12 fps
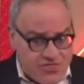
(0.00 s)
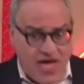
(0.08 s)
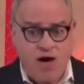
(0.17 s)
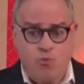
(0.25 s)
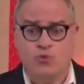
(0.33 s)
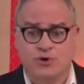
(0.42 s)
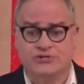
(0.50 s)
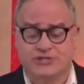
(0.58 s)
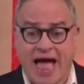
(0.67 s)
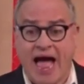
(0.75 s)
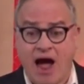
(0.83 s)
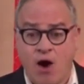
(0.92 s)
That
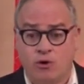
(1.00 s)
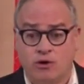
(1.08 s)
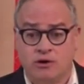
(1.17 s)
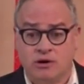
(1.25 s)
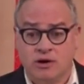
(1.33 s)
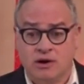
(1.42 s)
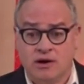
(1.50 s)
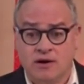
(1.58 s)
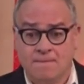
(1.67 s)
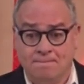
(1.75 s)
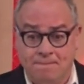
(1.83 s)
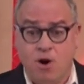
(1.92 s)
was our
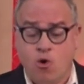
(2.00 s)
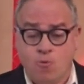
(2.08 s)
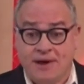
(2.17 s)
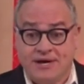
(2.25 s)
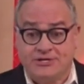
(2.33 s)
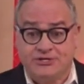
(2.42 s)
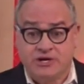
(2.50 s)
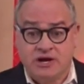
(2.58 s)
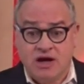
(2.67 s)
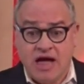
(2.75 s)
moment.